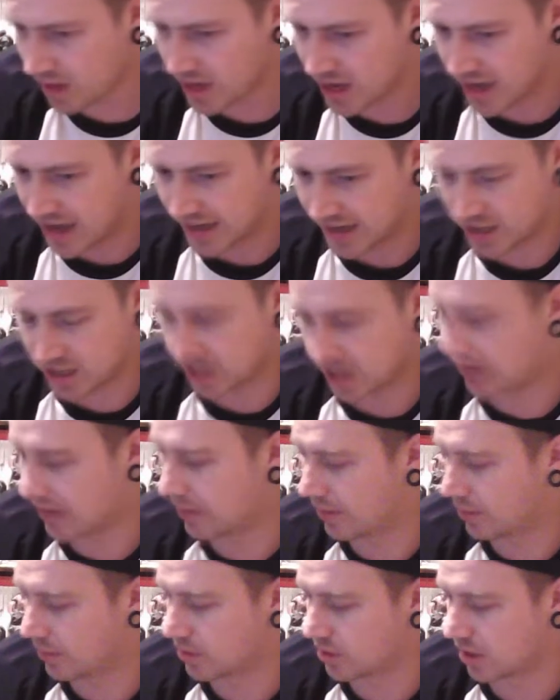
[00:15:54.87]
And it turned out
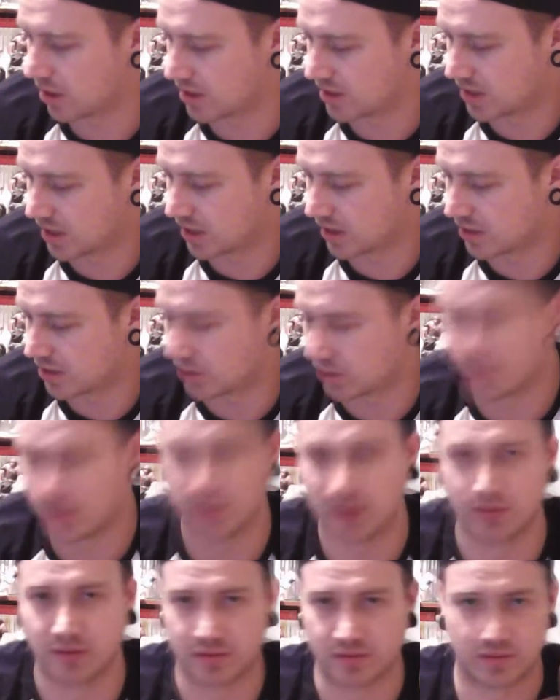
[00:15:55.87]
it was her son's, who
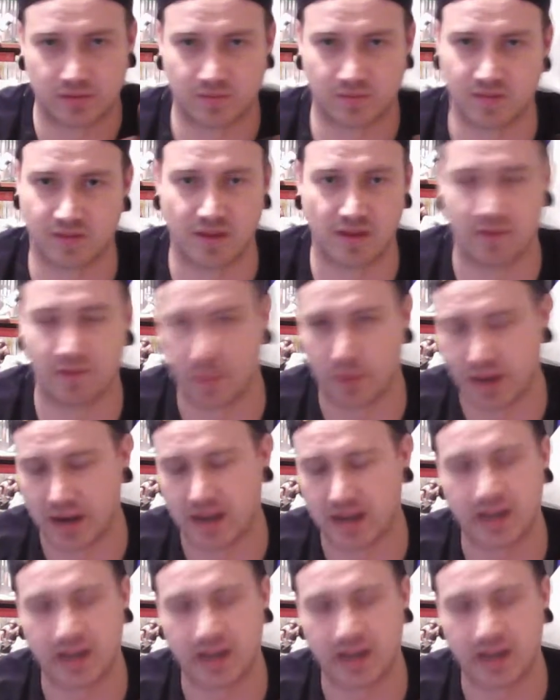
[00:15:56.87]
now lives further away,